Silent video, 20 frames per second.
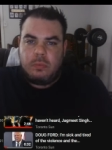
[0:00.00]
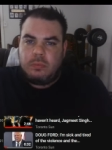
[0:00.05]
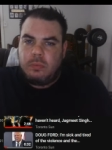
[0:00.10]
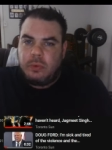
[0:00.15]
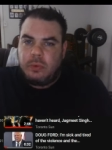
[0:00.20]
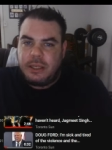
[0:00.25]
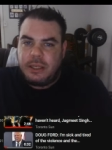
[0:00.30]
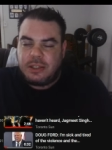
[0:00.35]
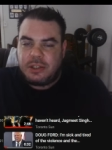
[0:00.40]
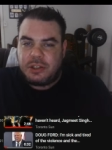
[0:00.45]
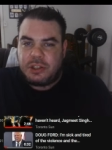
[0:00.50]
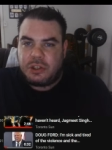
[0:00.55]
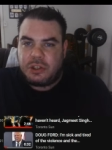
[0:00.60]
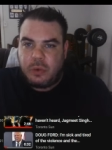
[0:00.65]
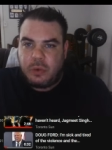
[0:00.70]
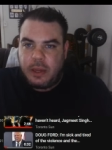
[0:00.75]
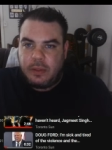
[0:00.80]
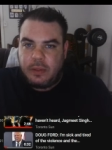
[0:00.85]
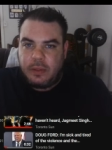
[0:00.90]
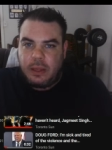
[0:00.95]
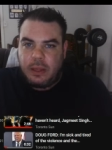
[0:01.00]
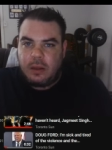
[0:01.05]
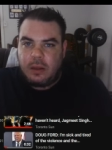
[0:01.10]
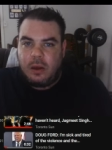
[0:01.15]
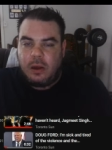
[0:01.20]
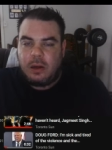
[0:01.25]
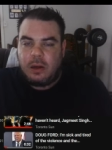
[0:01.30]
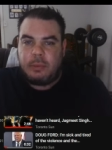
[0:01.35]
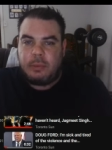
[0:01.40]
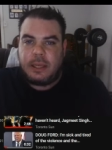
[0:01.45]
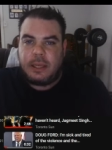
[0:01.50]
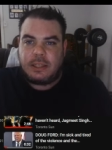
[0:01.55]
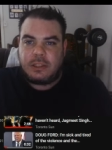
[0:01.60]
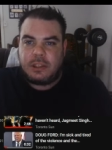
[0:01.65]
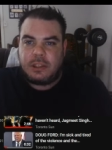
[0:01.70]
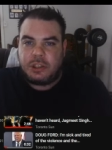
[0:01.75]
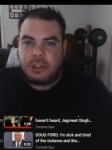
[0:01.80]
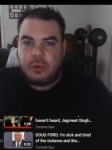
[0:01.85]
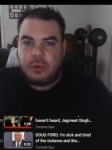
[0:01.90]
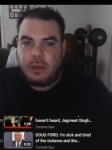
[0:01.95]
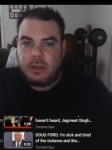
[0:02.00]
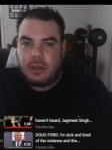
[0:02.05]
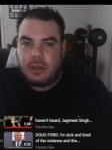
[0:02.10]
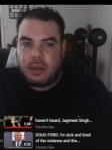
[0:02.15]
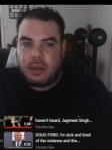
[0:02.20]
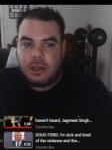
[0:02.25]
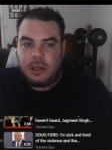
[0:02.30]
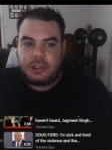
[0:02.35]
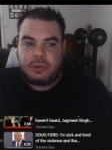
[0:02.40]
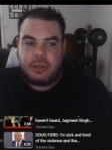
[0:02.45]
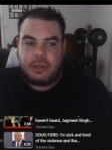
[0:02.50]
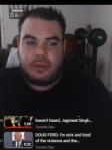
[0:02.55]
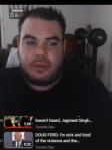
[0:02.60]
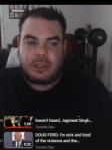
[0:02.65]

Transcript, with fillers: Well, he's destroying the economy. He's destroying the country.